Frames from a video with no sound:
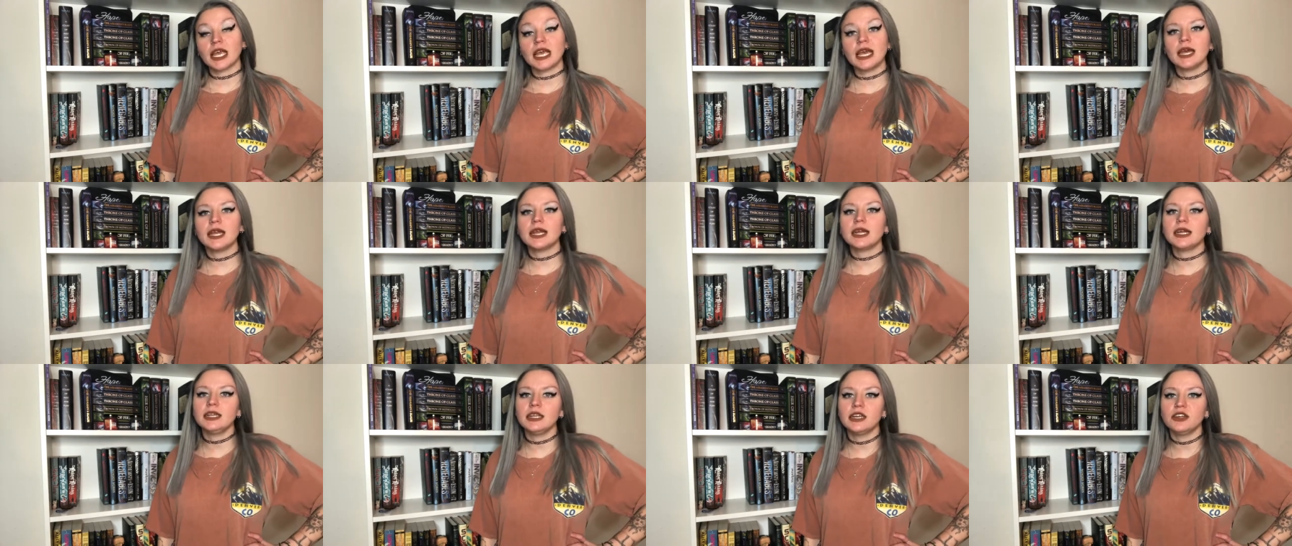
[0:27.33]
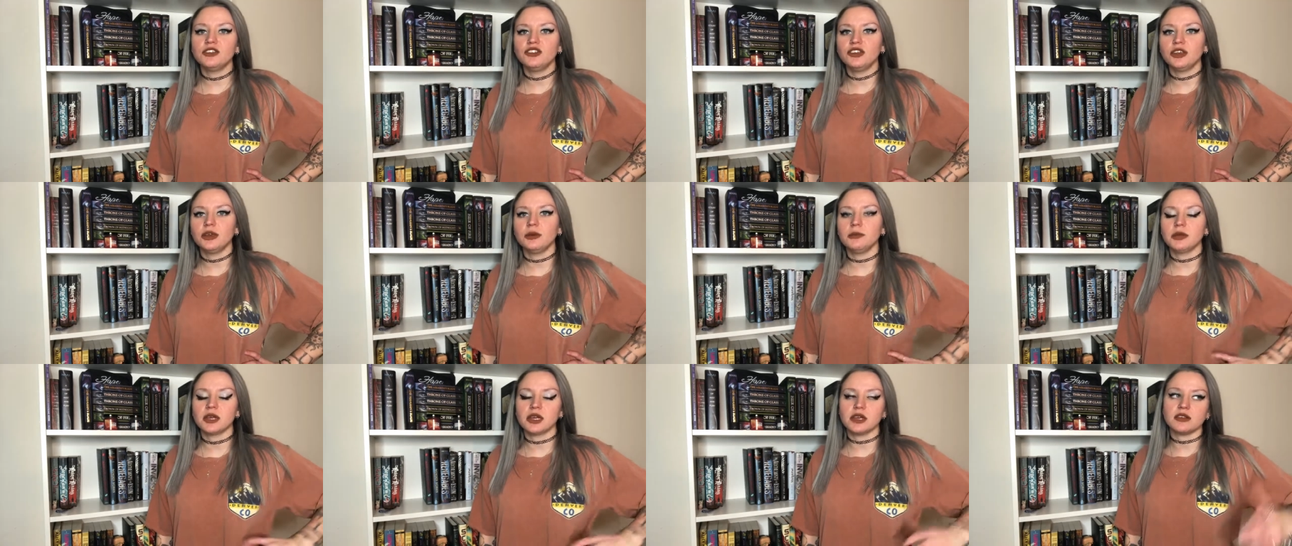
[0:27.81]
And I did
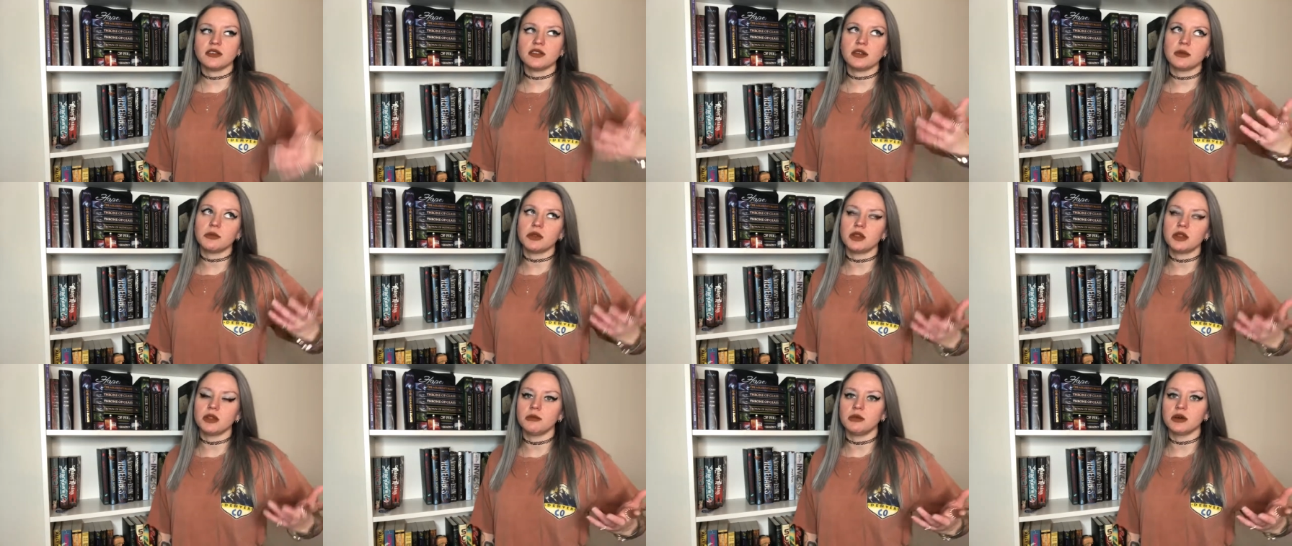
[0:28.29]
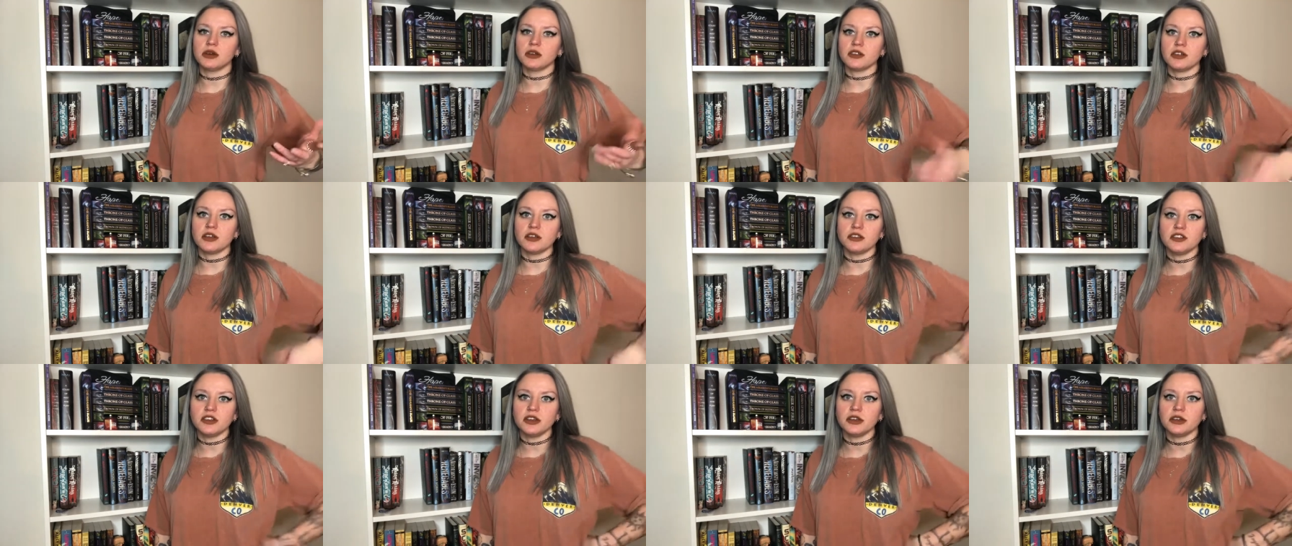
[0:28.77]
cheat because some of the books
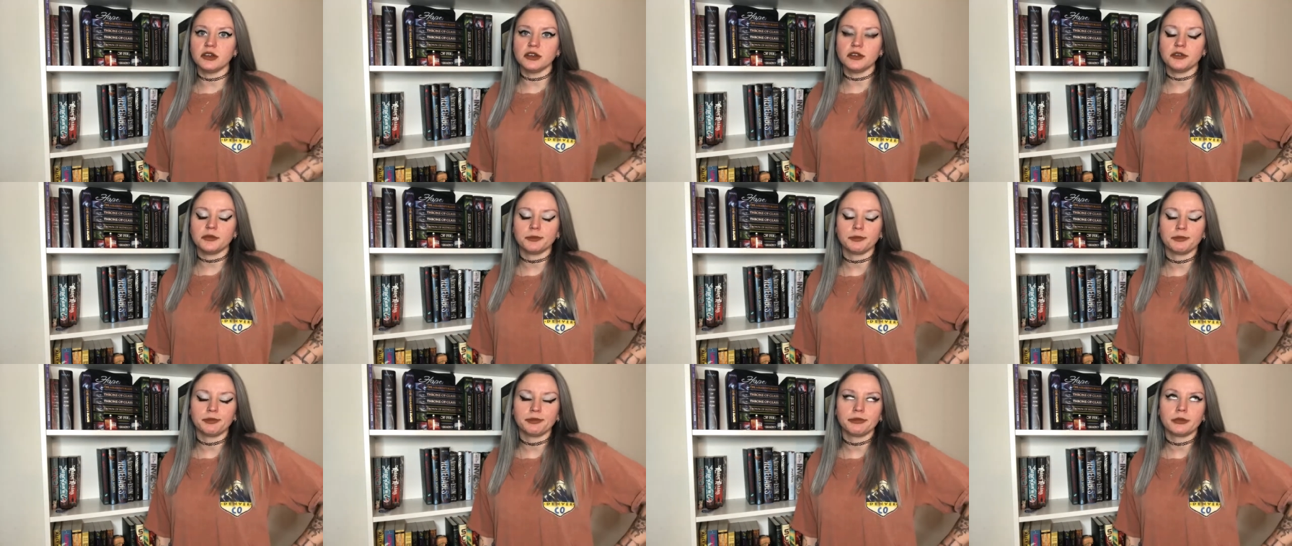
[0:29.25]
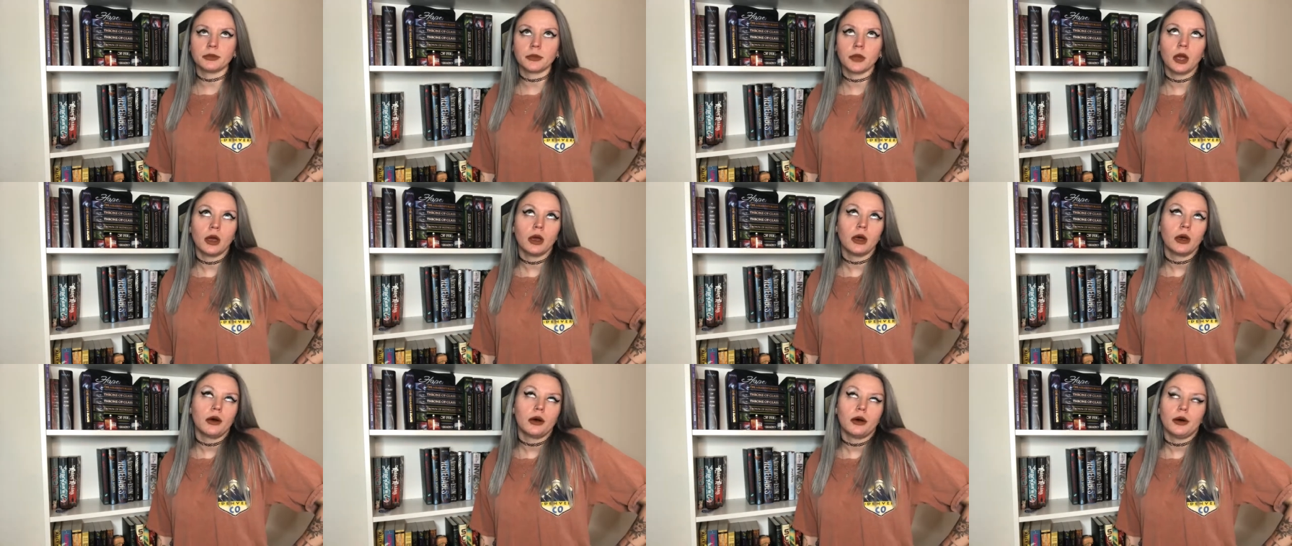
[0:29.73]
are series
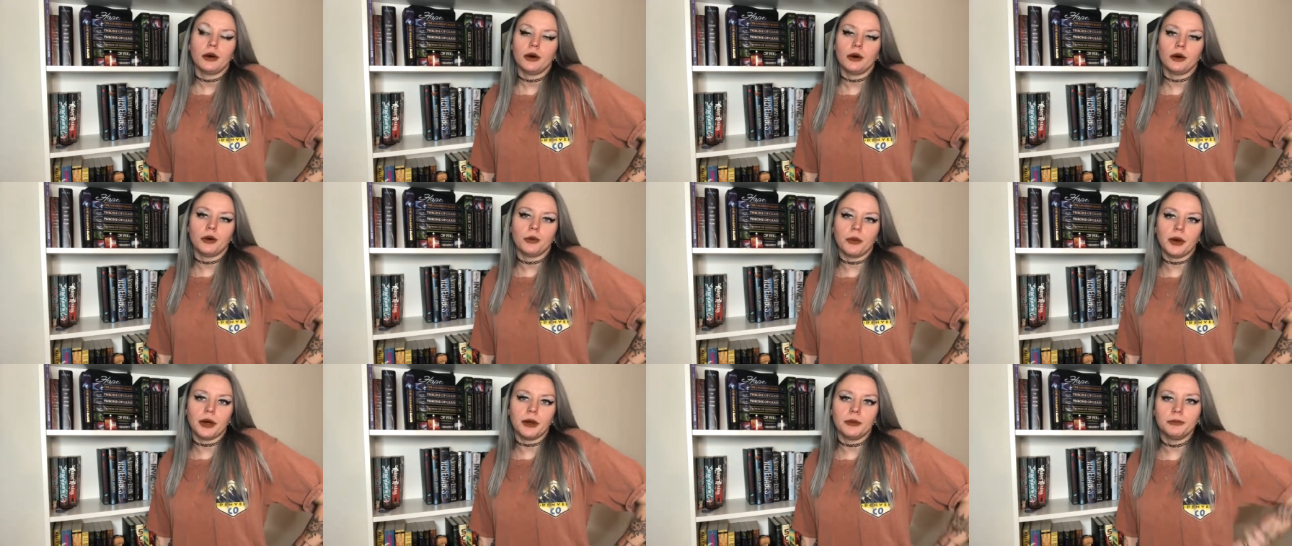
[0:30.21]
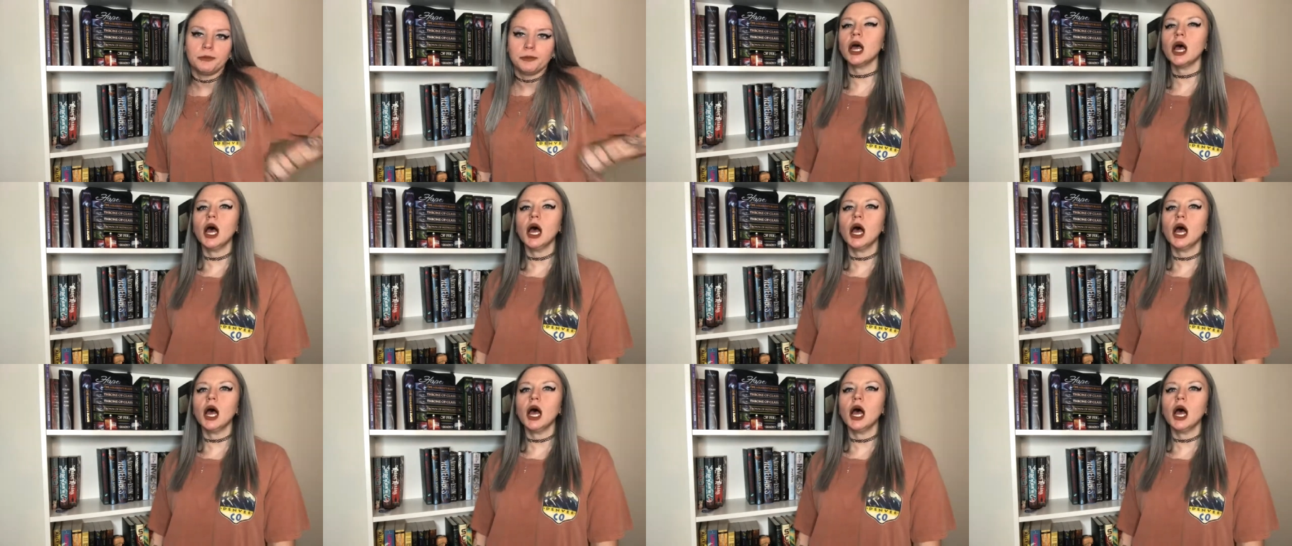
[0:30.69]
oh well.